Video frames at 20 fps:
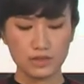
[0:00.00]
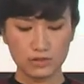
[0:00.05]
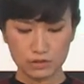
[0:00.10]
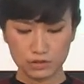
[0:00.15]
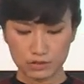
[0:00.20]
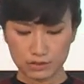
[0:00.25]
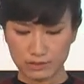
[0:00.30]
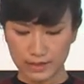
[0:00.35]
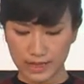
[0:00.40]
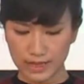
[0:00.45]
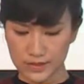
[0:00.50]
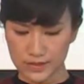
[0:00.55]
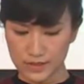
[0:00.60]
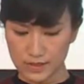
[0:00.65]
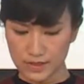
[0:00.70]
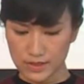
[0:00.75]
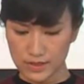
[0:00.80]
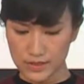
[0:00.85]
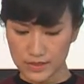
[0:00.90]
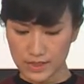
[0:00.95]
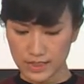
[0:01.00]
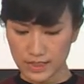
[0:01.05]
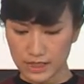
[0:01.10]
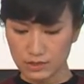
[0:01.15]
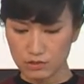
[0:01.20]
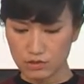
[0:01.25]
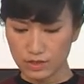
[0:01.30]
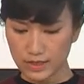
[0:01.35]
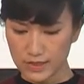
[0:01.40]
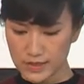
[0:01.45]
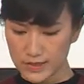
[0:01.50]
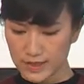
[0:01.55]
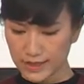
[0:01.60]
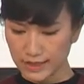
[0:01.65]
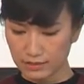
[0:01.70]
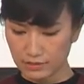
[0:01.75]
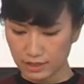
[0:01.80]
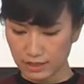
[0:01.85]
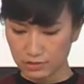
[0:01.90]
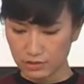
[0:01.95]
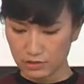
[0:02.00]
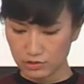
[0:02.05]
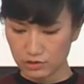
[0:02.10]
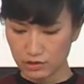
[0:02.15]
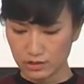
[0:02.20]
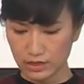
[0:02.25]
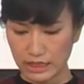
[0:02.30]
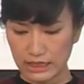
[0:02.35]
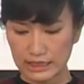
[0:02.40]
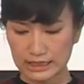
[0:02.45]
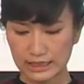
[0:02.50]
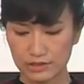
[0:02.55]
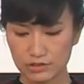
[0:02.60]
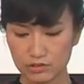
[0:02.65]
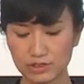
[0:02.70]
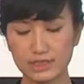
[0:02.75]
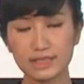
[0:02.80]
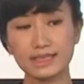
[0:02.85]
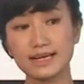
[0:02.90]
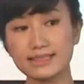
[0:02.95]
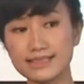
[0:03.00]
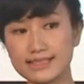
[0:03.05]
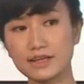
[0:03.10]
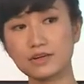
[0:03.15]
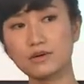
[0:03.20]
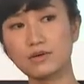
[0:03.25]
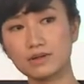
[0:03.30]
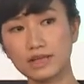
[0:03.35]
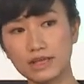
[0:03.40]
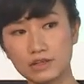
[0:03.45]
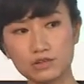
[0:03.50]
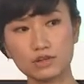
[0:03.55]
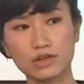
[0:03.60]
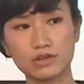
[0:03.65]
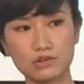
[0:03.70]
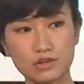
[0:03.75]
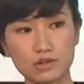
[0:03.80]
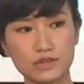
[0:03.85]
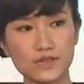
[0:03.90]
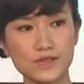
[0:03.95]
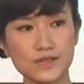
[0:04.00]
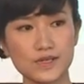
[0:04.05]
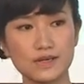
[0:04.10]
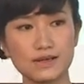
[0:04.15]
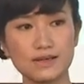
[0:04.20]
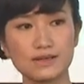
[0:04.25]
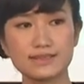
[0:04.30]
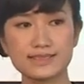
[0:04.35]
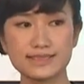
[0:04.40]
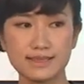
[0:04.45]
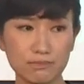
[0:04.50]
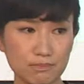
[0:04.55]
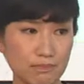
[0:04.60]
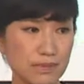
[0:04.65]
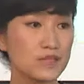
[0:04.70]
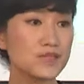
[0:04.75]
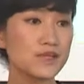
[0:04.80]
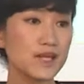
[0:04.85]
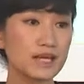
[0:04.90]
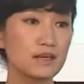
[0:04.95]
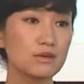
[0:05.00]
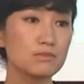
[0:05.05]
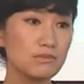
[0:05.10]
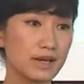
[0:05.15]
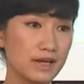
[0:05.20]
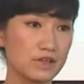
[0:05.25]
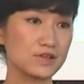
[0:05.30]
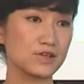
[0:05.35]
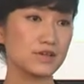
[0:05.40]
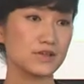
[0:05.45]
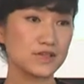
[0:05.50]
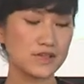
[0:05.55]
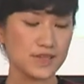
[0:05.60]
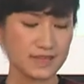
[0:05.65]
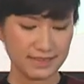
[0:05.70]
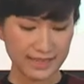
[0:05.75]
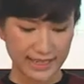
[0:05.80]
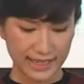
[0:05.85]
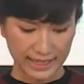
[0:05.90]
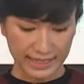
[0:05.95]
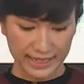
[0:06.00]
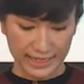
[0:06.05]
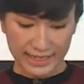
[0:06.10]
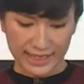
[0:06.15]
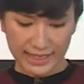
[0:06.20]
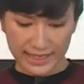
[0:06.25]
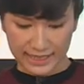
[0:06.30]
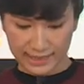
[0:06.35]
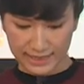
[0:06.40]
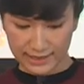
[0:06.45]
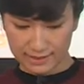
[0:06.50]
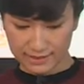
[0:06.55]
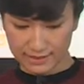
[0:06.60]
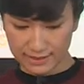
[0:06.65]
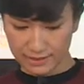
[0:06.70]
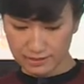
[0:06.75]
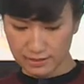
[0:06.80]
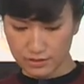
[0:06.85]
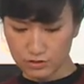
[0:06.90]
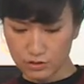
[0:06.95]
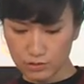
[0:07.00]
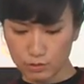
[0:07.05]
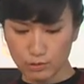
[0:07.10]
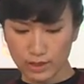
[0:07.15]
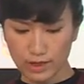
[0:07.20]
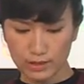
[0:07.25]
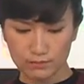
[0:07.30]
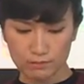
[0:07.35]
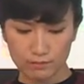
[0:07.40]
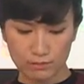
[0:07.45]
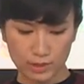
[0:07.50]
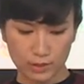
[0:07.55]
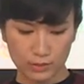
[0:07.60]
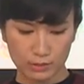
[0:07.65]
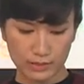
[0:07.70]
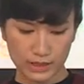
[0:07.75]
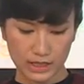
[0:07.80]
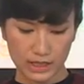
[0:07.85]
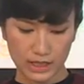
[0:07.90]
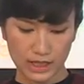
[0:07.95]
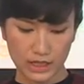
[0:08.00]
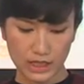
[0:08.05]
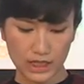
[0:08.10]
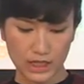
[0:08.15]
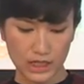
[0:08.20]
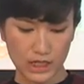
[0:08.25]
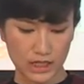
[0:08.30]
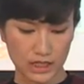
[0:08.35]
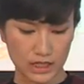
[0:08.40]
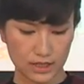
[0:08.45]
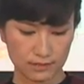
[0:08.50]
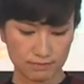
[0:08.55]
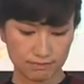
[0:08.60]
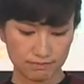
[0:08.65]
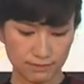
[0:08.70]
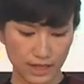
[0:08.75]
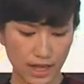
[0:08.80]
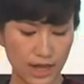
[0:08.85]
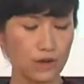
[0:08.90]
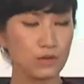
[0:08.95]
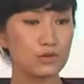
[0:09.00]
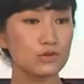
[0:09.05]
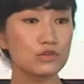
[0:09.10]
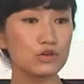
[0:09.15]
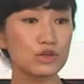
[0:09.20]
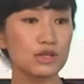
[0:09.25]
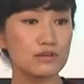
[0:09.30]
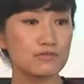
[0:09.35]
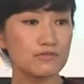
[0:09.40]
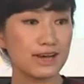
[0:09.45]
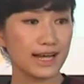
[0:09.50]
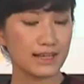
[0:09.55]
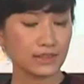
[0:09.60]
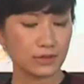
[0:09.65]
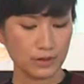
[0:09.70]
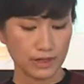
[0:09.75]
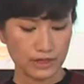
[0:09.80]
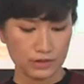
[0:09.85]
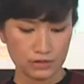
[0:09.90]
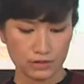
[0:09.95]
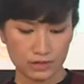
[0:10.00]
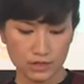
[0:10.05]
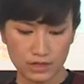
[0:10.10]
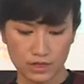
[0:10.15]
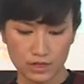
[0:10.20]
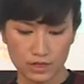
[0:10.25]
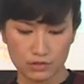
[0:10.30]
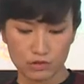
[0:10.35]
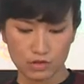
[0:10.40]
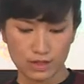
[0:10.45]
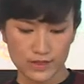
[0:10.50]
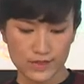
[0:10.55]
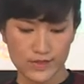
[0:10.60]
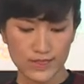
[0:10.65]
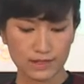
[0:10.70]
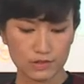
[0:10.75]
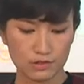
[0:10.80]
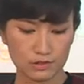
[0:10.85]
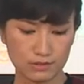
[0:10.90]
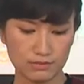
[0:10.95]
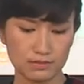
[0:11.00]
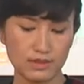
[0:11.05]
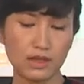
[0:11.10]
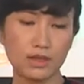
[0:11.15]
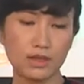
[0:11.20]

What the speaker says: to the methods in translating English classical literatures, some basic methods. Okay? And then the third one will be how to evaluate a translation,